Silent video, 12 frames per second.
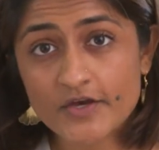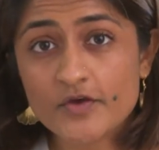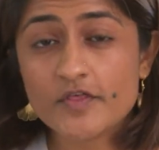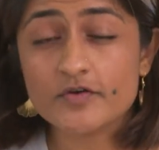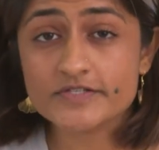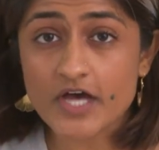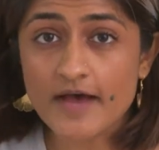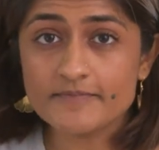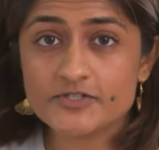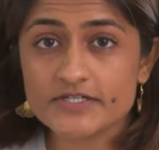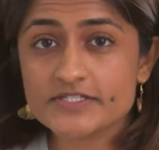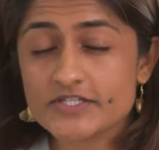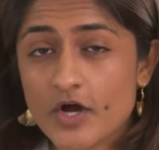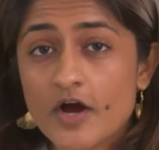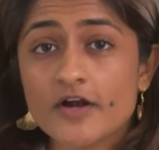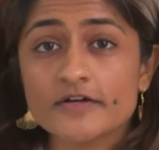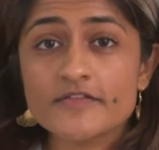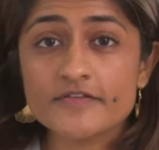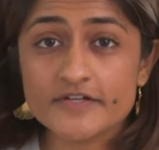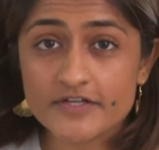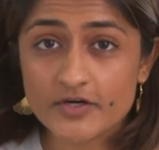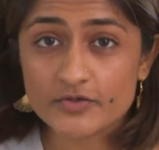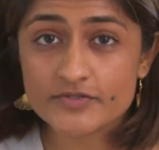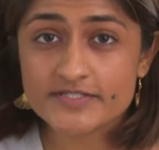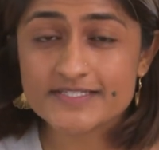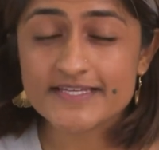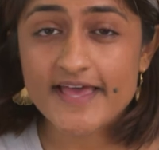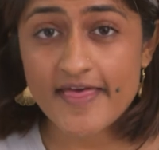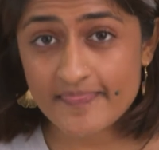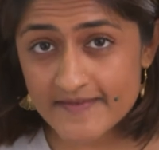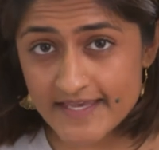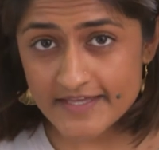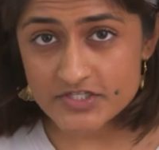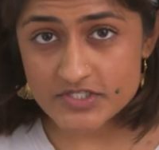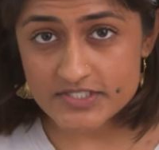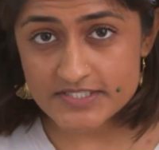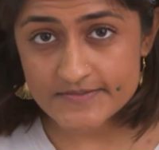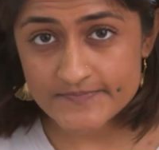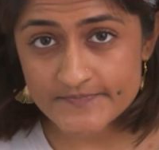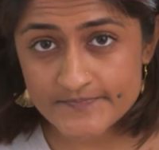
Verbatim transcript: those objects are the nodes and the edges.